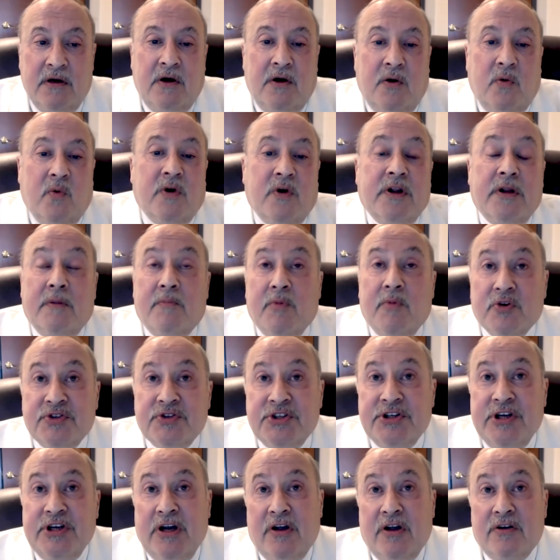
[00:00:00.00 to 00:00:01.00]
One of the most
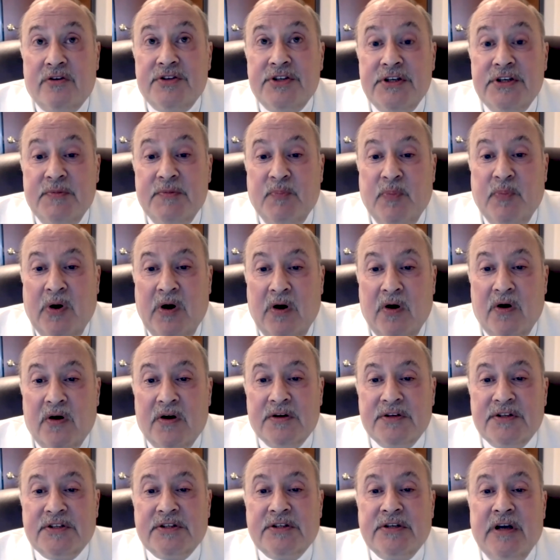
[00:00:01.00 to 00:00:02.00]
challenging
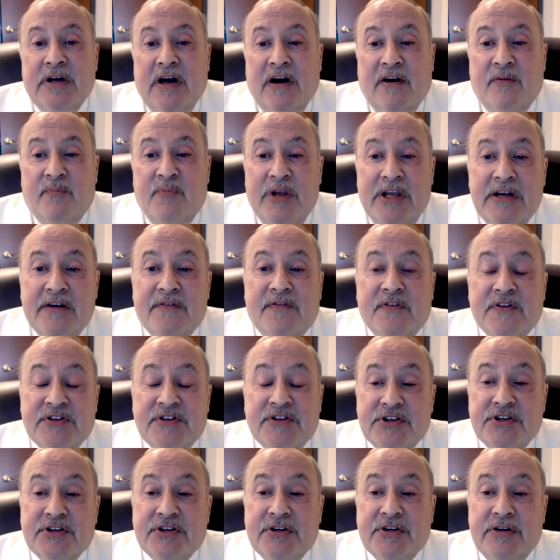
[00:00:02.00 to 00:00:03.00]
parts of being a
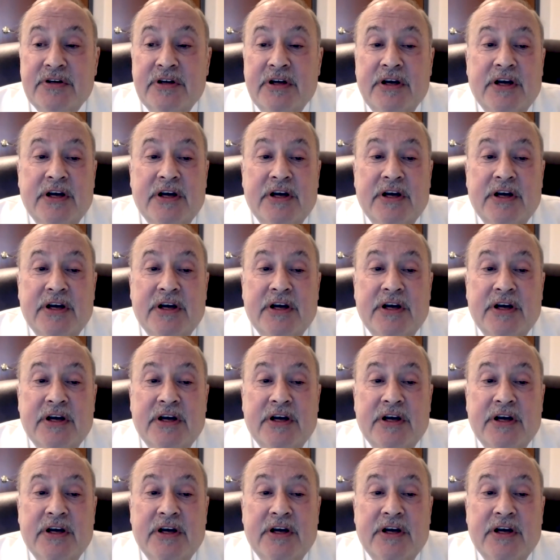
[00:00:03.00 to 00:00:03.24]
physician